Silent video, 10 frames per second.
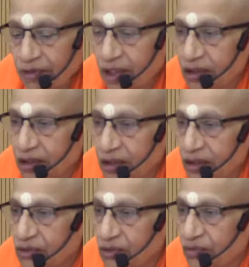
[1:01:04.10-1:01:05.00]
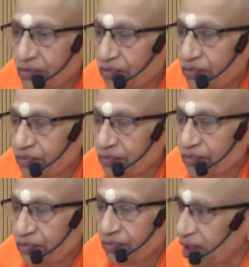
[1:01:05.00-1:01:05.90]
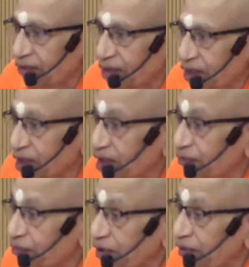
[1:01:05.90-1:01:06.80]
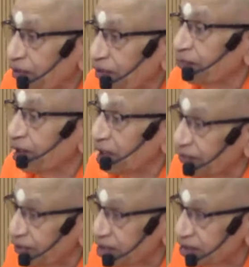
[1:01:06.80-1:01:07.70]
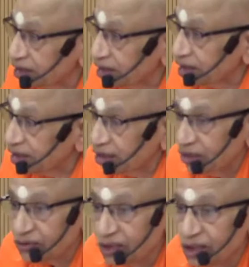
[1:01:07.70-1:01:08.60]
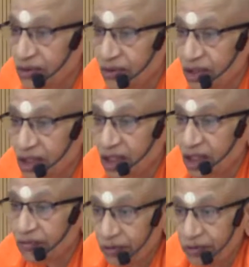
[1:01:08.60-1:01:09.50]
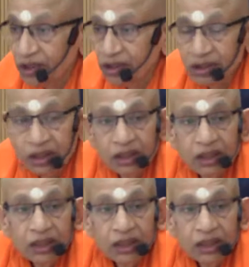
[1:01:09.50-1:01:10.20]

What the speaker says: abhava, prama. So prama abhava. If prama bhava is there, then also is no desire for prama.